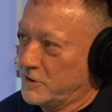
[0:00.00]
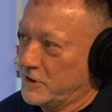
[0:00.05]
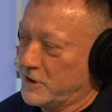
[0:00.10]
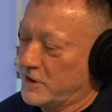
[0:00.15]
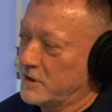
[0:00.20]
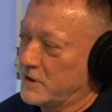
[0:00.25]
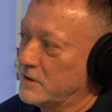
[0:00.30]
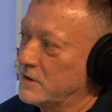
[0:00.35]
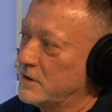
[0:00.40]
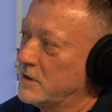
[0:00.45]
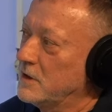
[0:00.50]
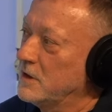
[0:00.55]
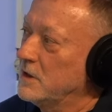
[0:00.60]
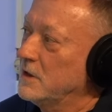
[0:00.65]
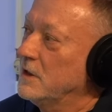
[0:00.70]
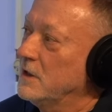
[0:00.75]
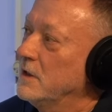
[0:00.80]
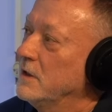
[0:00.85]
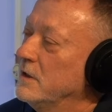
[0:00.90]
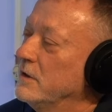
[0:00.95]
Right. You know?
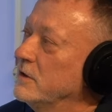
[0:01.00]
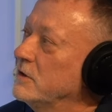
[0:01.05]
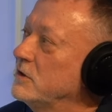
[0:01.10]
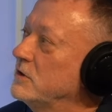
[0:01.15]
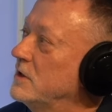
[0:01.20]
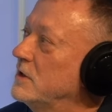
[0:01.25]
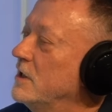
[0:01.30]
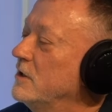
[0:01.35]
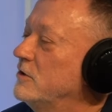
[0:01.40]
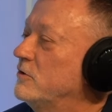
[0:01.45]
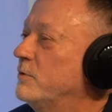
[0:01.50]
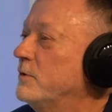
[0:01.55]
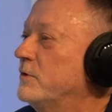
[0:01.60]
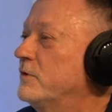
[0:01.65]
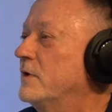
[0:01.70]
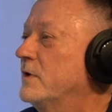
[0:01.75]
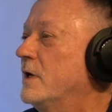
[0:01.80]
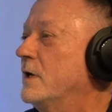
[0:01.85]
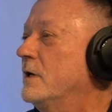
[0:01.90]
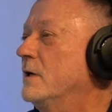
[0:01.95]
The sense
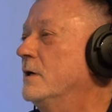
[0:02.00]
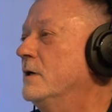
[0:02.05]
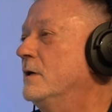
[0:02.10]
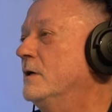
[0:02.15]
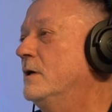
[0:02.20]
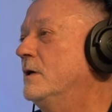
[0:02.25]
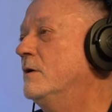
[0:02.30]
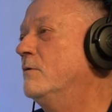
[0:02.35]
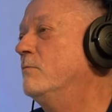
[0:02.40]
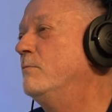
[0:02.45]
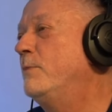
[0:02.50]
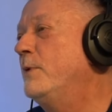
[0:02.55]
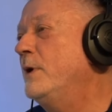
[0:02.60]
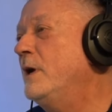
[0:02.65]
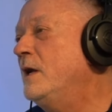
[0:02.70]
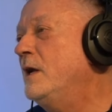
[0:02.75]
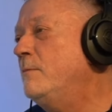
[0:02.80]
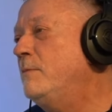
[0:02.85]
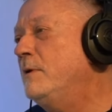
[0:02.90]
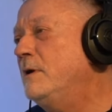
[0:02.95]
was like, oh,
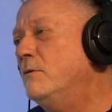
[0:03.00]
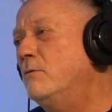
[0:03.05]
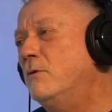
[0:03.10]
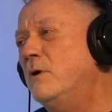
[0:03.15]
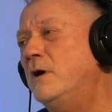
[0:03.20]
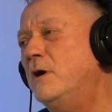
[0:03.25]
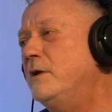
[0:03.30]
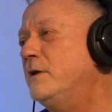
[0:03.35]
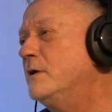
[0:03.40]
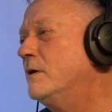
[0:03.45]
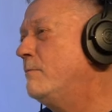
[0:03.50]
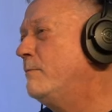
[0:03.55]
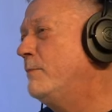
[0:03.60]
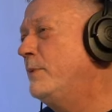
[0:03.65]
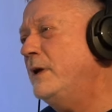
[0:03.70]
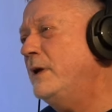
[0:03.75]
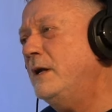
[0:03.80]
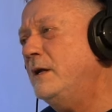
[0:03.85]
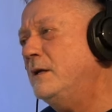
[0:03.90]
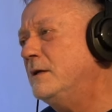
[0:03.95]
baby, where you
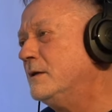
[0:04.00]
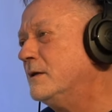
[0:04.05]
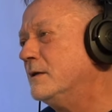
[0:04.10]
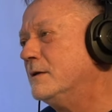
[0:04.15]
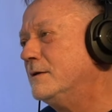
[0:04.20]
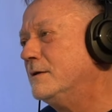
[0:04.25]
been?